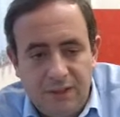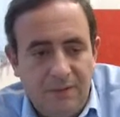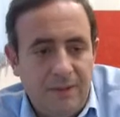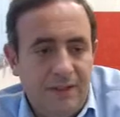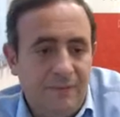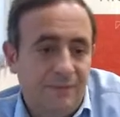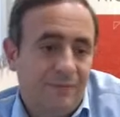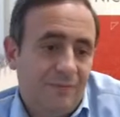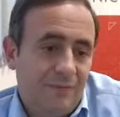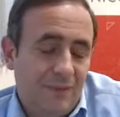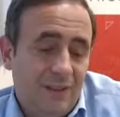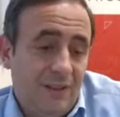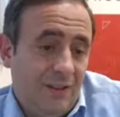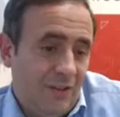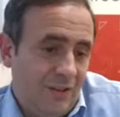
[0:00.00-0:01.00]
I mean,
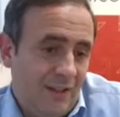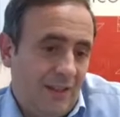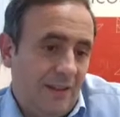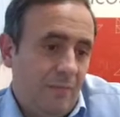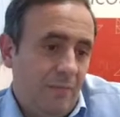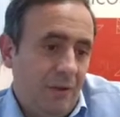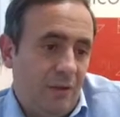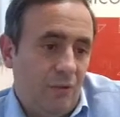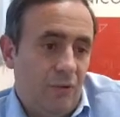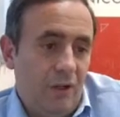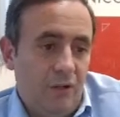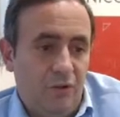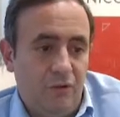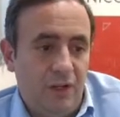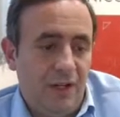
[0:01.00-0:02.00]
this is like the
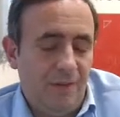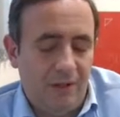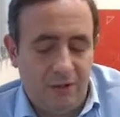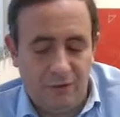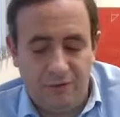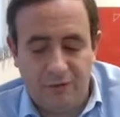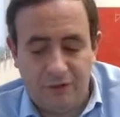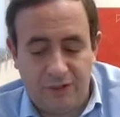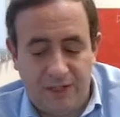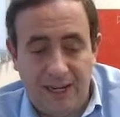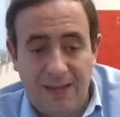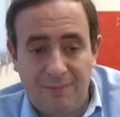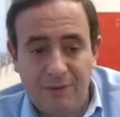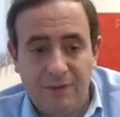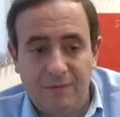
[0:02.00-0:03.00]
Bitcoin dream. I don't know if it's going
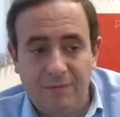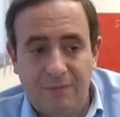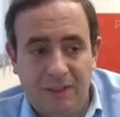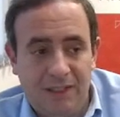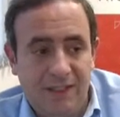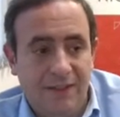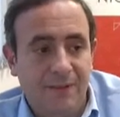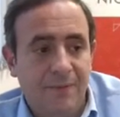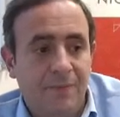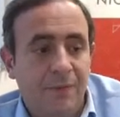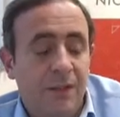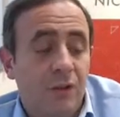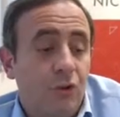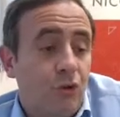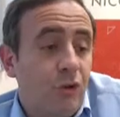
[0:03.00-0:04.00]
to happen, but like,
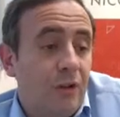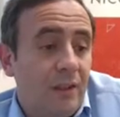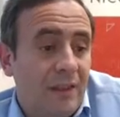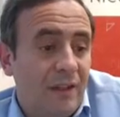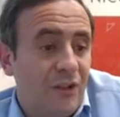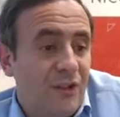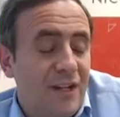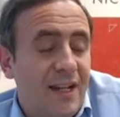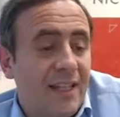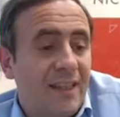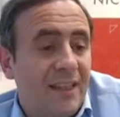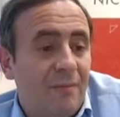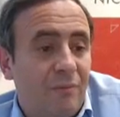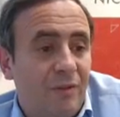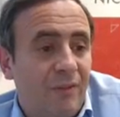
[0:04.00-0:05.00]
sure, there's
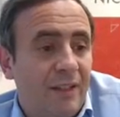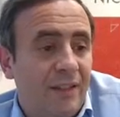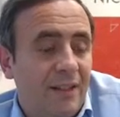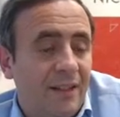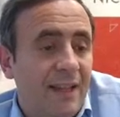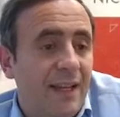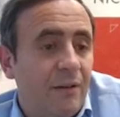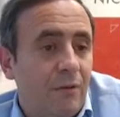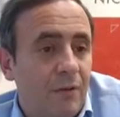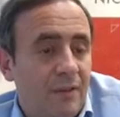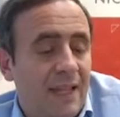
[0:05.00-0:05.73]
nothing preventing that.